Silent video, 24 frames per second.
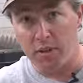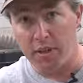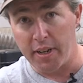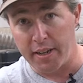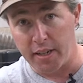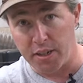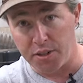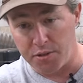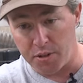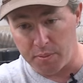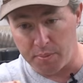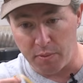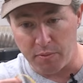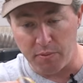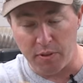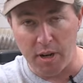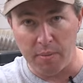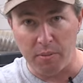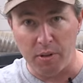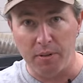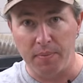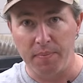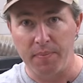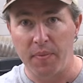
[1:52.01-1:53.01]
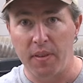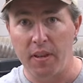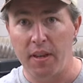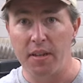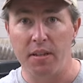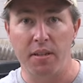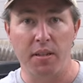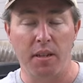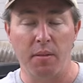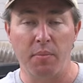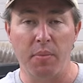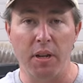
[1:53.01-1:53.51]
we'll take a strip of rubber. Now
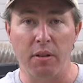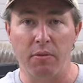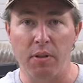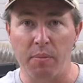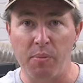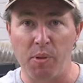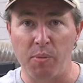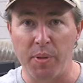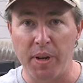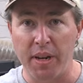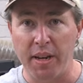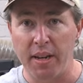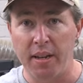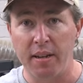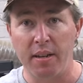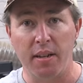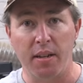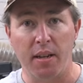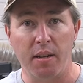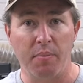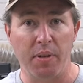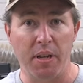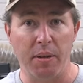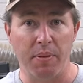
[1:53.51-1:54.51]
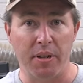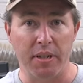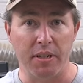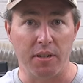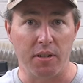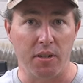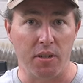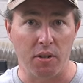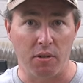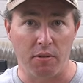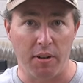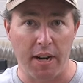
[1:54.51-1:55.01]
this can be a rubber band, it can be a piece
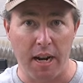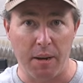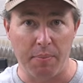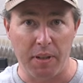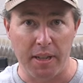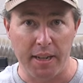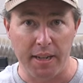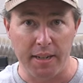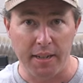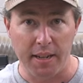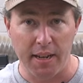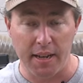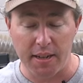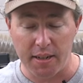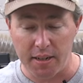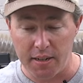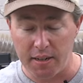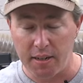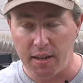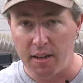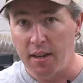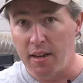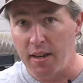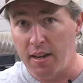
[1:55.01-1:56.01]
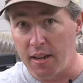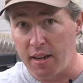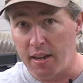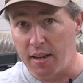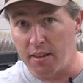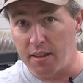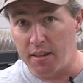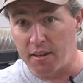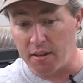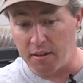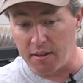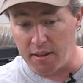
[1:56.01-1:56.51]
of scrap, latex,
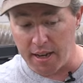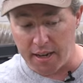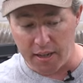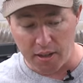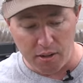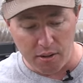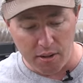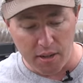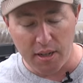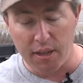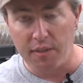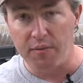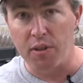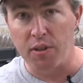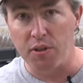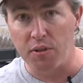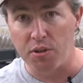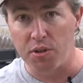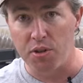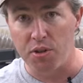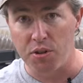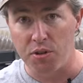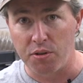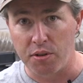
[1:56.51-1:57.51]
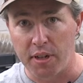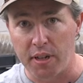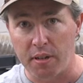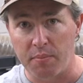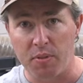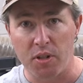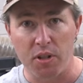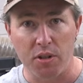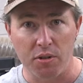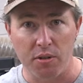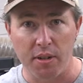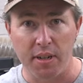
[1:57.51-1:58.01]
anything you like. You could even use string,
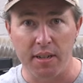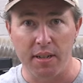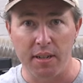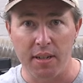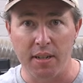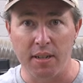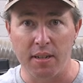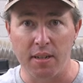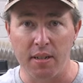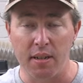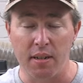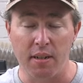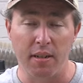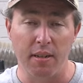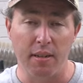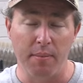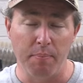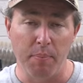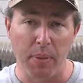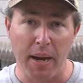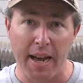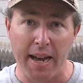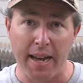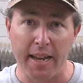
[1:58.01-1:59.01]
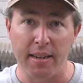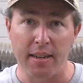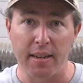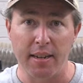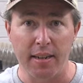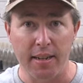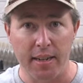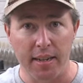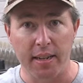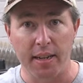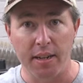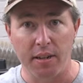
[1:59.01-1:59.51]
but string tends to bind
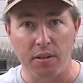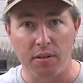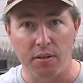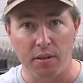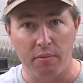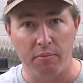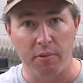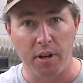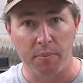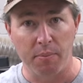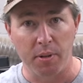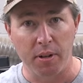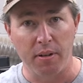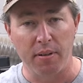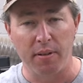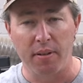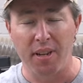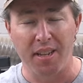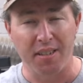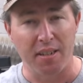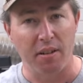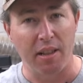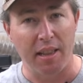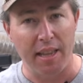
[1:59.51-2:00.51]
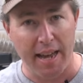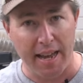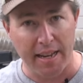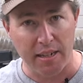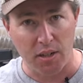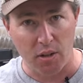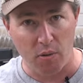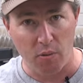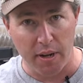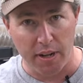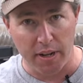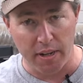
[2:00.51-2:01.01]
and dig into the rubber. It doesn't
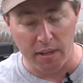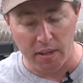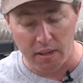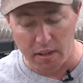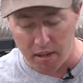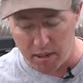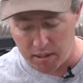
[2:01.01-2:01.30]
last quite as